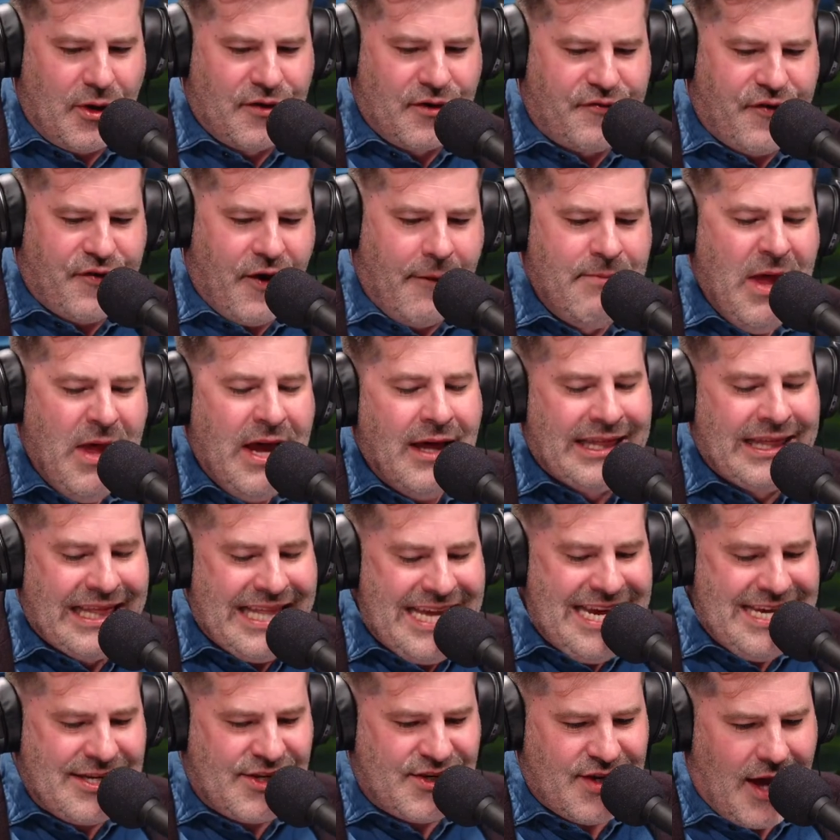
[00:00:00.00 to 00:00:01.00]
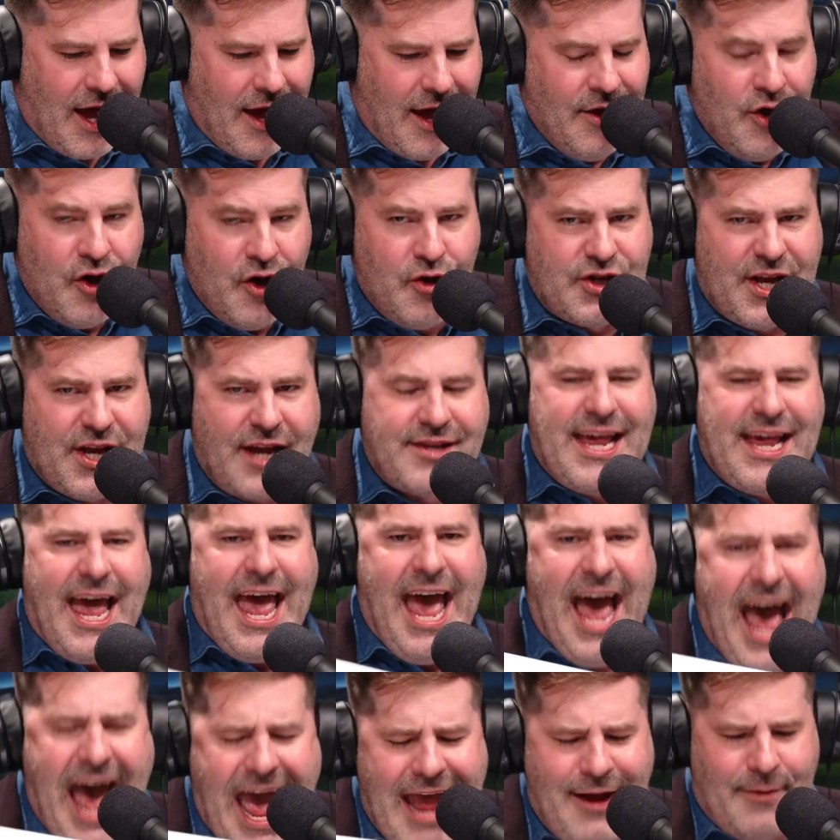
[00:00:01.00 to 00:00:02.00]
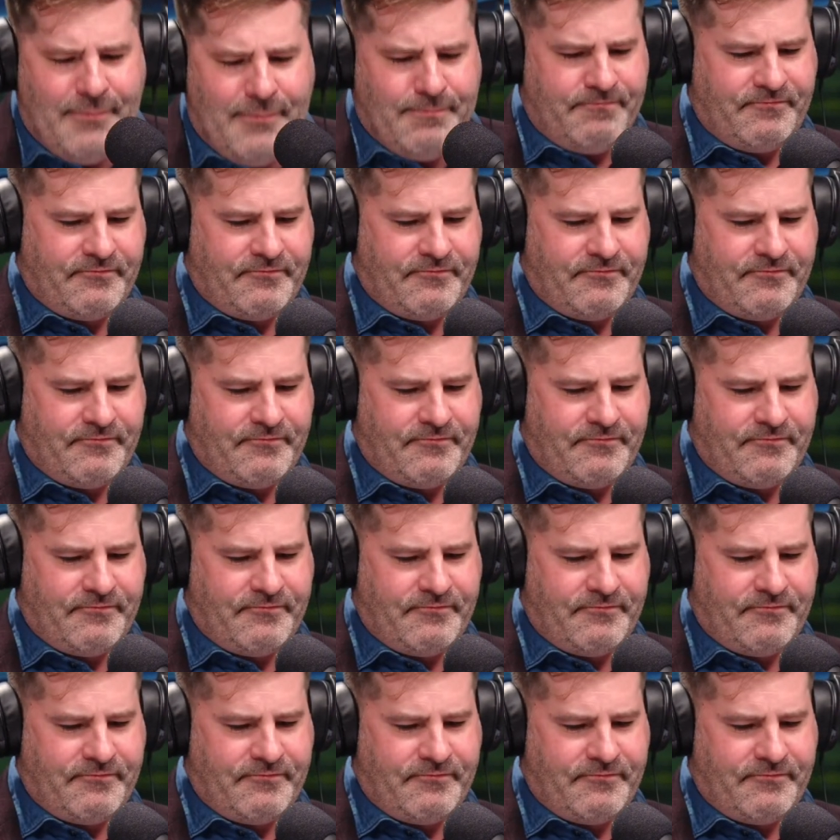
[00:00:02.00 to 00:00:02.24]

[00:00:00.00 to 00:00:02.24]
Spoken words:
one from Lisa, who says, hey,